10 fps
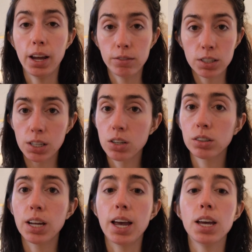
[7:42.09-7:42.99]
every single
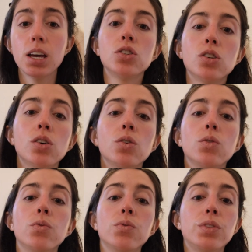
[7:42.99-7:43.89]
day.
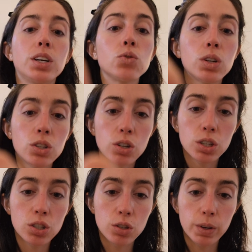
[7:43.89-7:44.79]
So that's what I
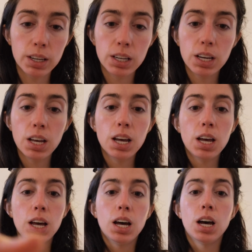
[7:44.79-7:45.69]
started doing.
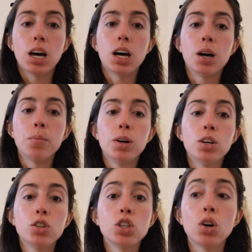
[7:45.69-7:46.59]

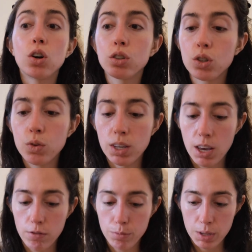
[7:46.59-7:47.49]
She also
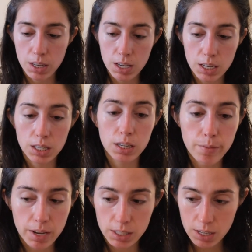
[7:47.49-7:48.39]
gave me
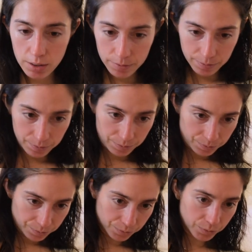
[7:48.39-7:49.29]
clindamycin,
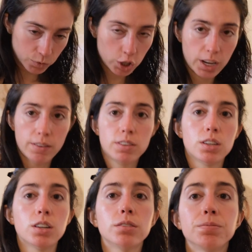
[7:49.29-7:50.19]
which I have here.